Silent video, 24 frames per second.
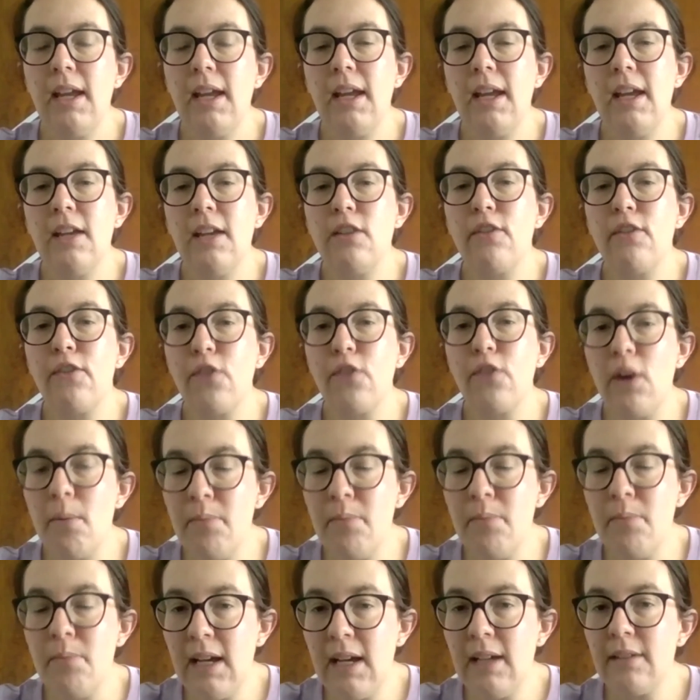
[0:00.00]
And
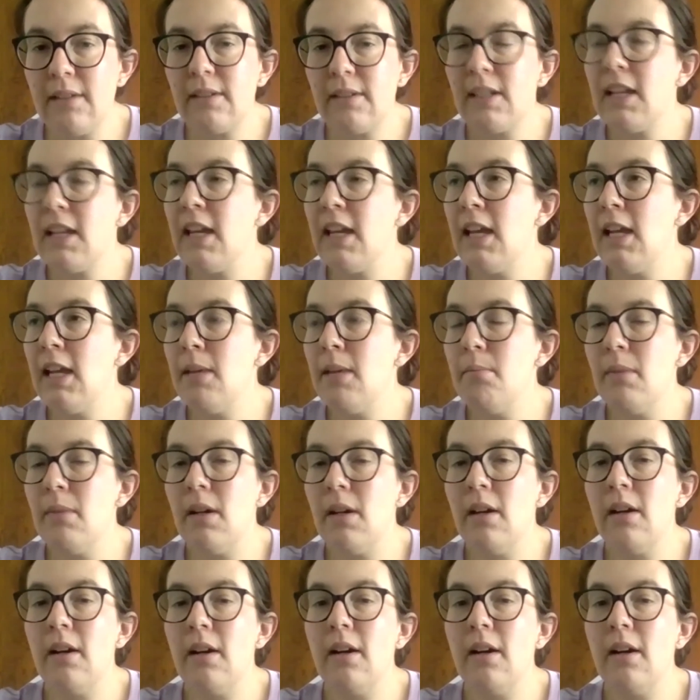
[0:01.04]
from that came